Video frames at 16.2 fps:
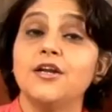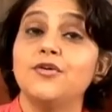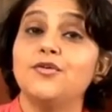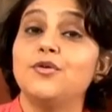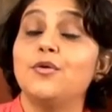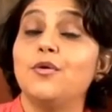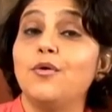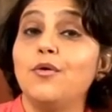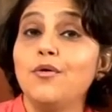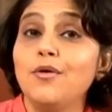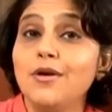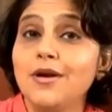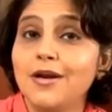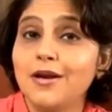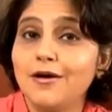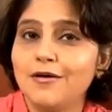Now, you
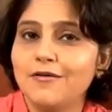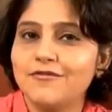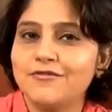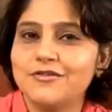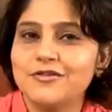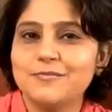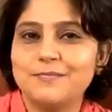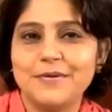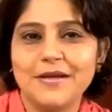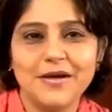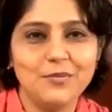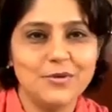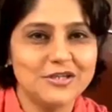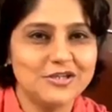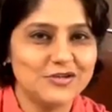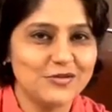all love to
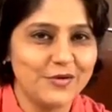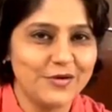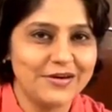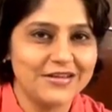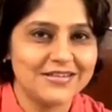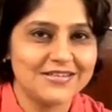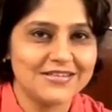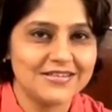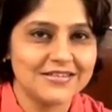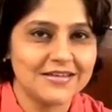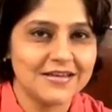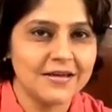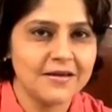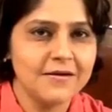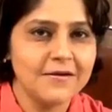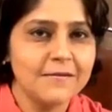play with toys,
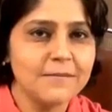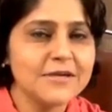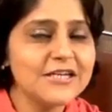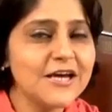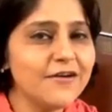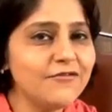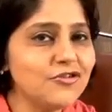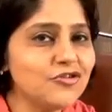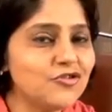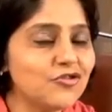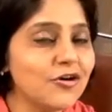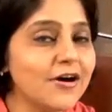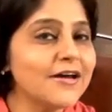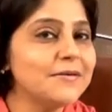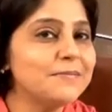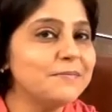but have you
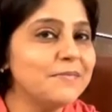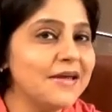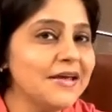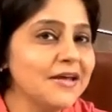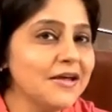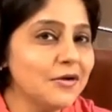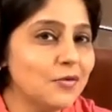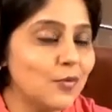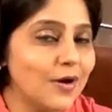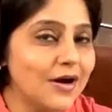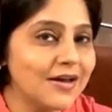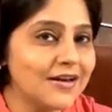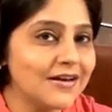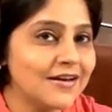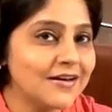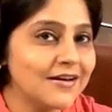tried making
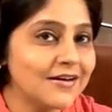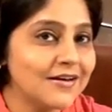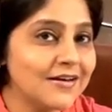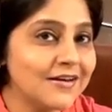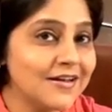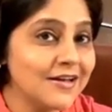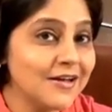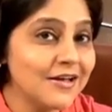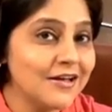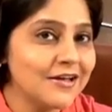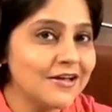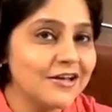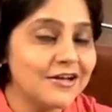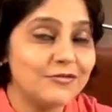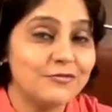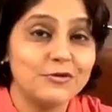one?
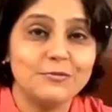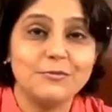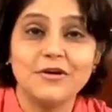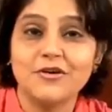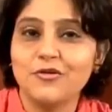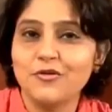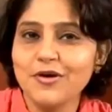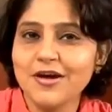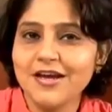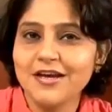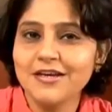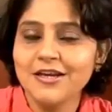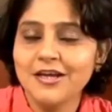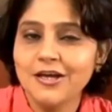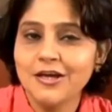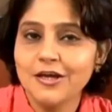It would be
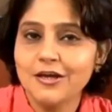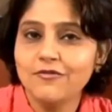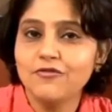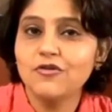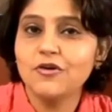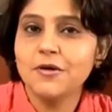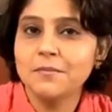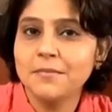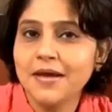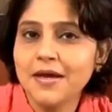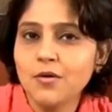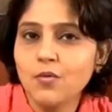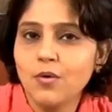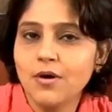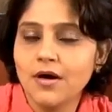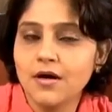great if you can
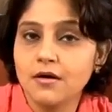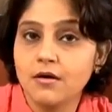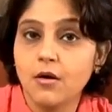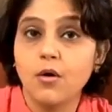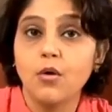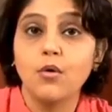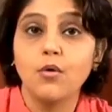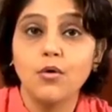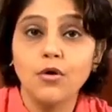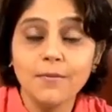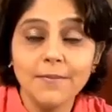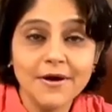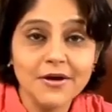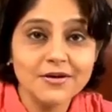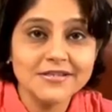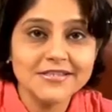make one all
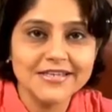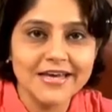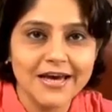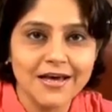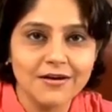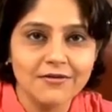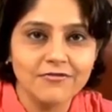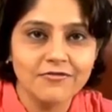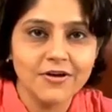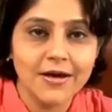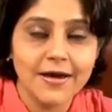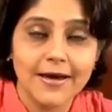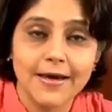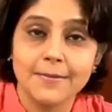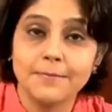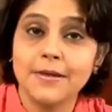by yourself
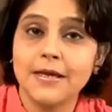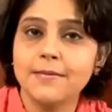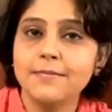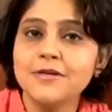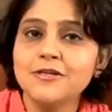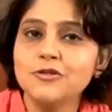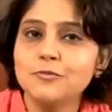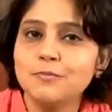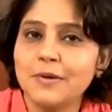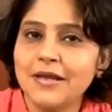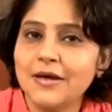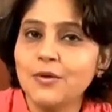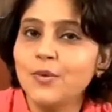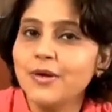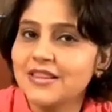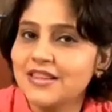and be able to
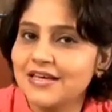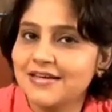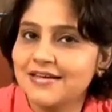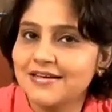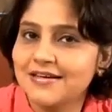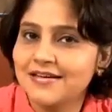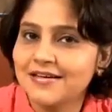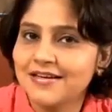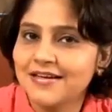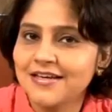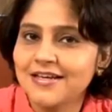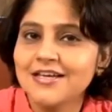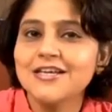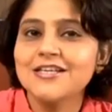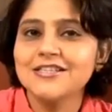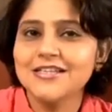play with it.
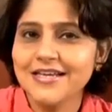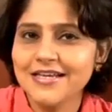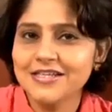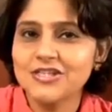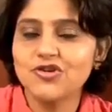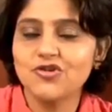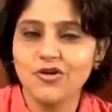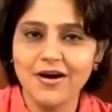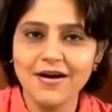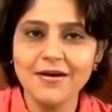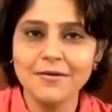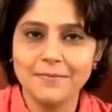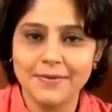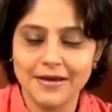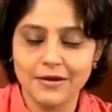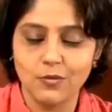So, let's try
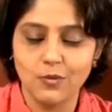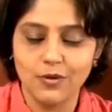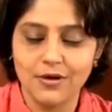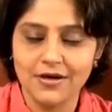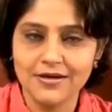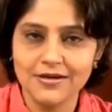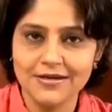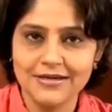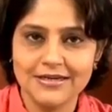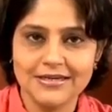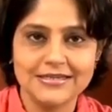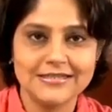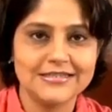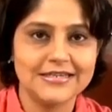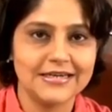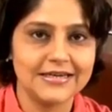and make one.
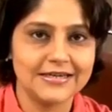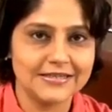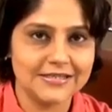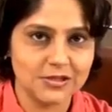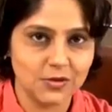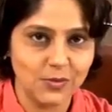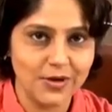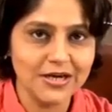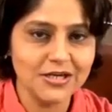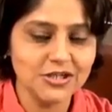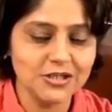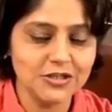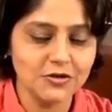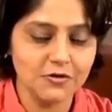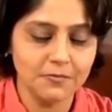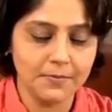Taking a square
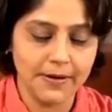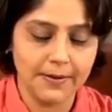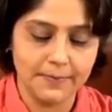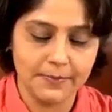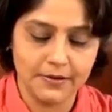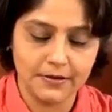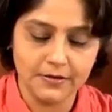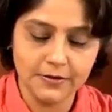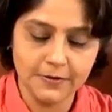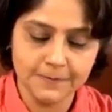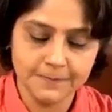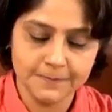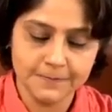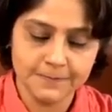sheet of paper,